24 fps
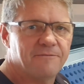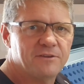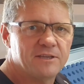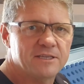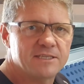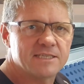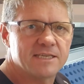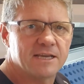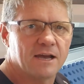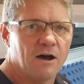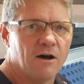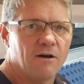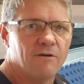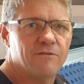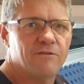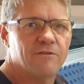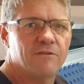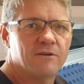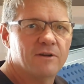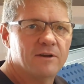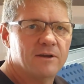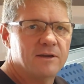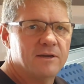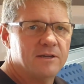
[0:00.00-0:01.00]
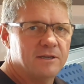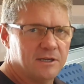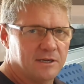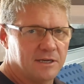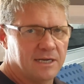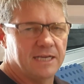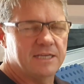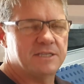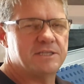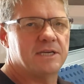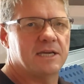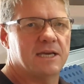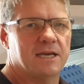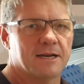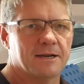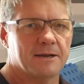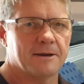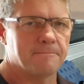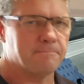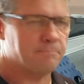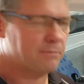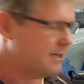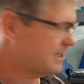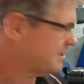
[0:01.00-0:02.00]
yourself, you'll actually get a
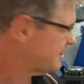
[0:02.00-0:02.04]
compressor